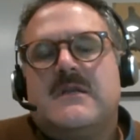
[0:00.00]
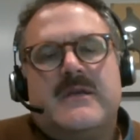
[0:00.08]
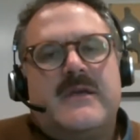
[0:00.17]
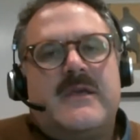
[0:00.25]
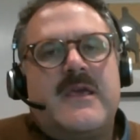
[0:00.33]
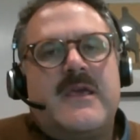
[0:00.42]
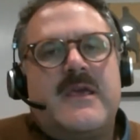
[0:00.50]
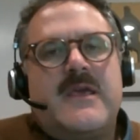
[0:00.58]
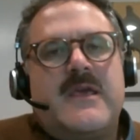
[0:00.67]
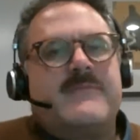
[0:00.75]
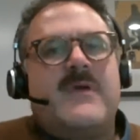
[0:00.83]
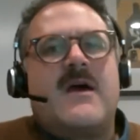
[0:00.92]
Yeah.
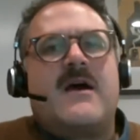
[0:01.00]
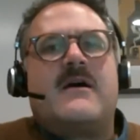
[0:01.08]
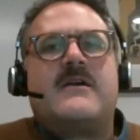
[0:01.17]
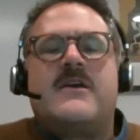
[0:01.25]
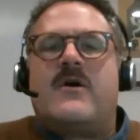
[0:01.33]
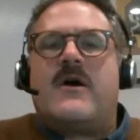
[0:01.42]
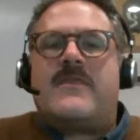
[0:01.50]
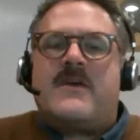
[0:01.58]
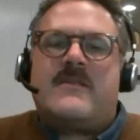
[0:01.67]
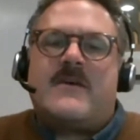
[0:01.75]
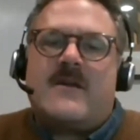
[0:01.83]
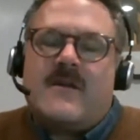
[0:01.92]
Yeah. I think
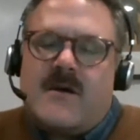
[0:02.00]
that